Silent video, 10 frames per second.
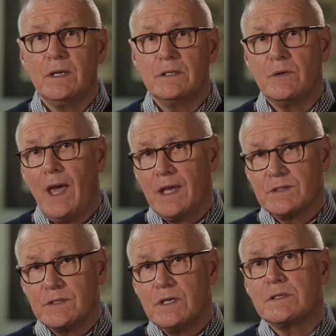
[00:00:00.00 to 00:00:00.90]
to ask
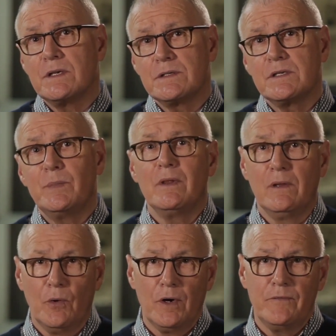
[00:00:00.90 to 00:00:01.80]
Jesus to be the
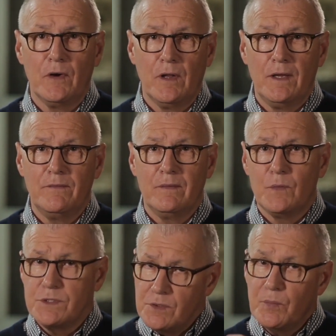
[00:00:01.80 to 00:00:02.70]
Lord of your life.
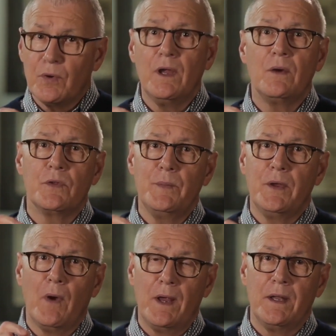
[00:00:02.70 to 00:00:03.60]
Would you pray with me
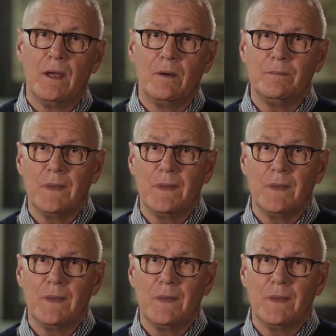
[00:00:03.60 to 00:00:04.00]
right now?